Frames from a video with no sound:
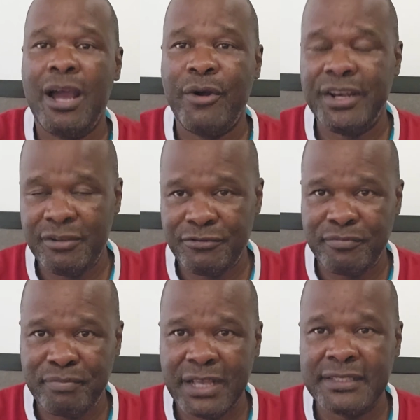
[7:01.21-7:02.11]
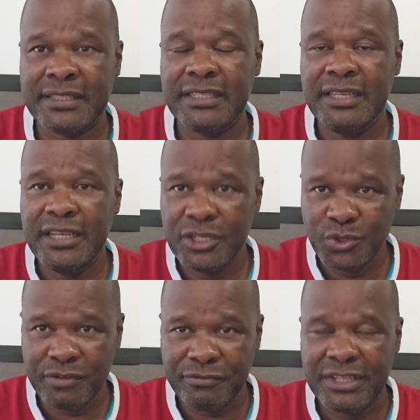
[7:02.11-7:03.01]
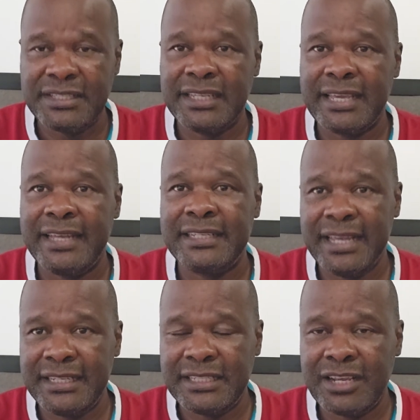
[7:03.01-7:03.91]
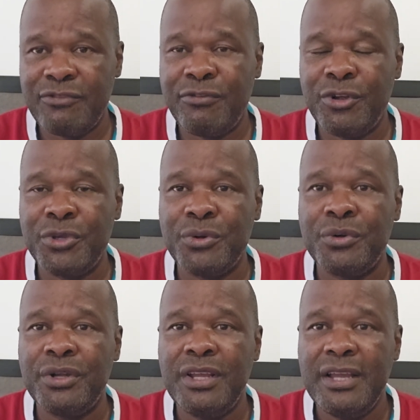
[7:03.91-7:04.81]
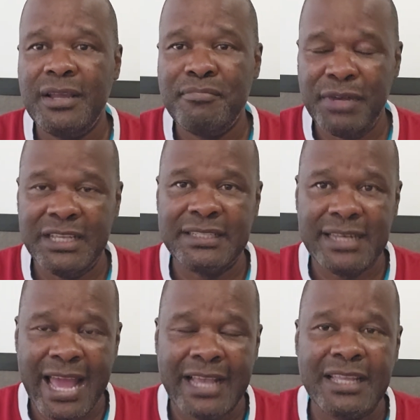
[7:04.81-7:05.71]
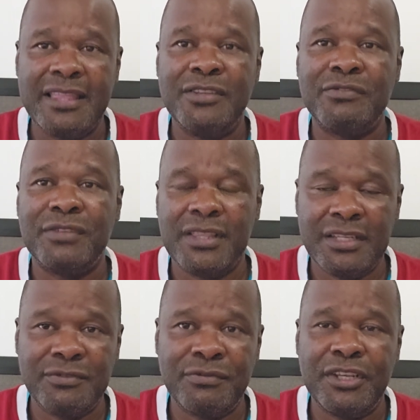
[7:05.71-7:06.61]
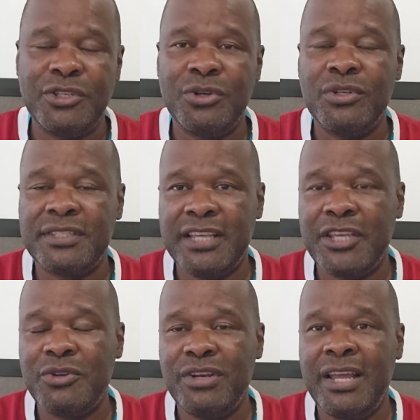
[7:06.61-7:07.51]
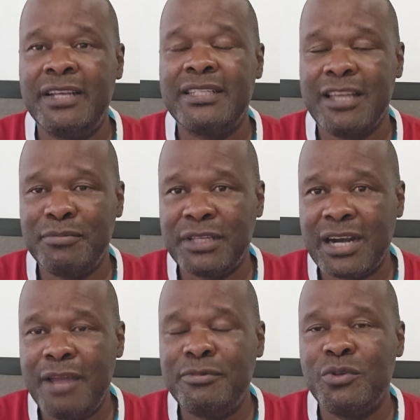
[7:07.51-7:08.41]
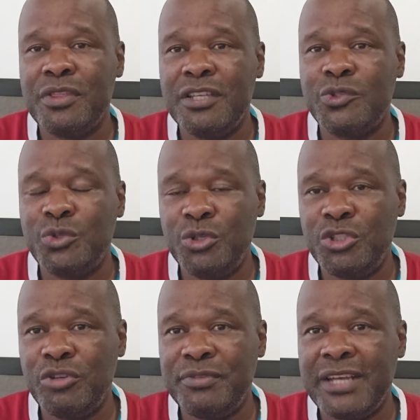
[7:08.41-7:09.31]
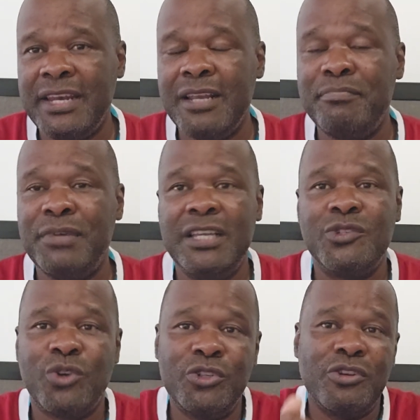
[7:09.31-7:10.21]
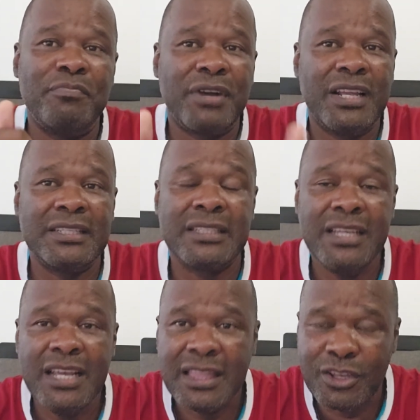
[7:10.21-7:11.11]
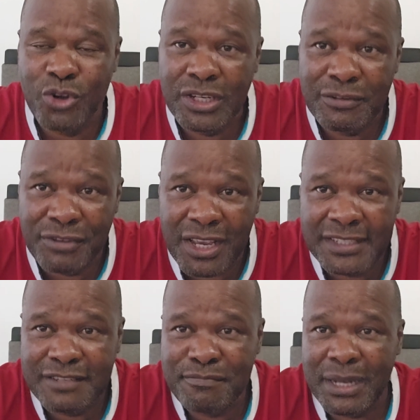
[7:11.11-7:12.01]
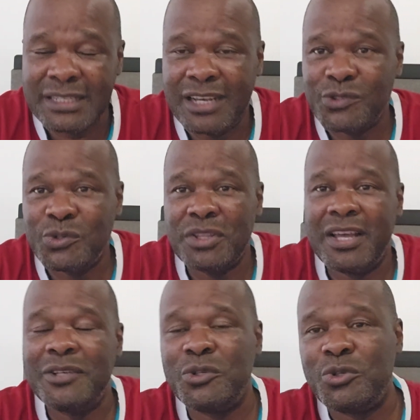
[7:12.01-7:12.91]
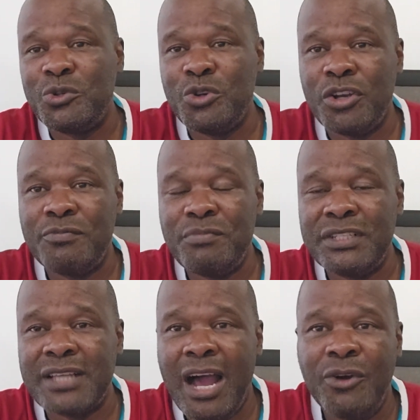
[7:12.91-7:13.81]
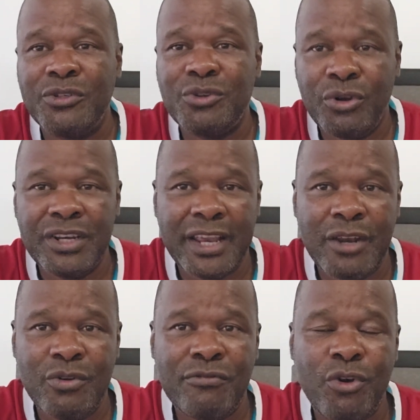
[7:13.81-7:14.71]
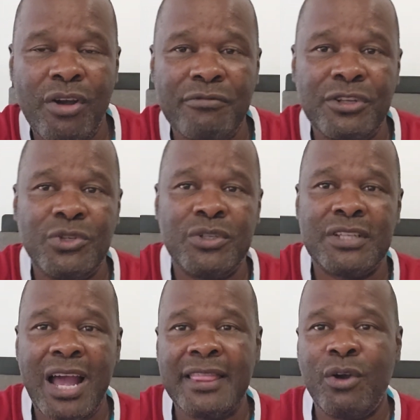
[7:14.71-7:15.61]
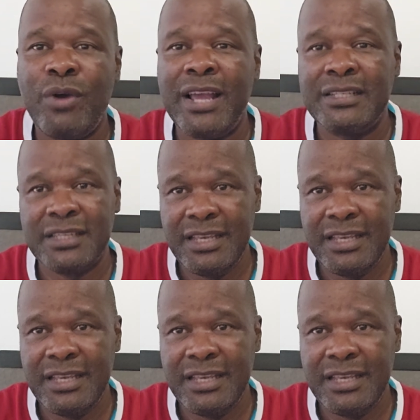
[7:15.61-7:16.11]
our level best to investigate and check for you. Please like this video, circulate, subscribe to this YouTube channel. Please also press the notification button so that you do not miss out on any of our videos. Otherwise,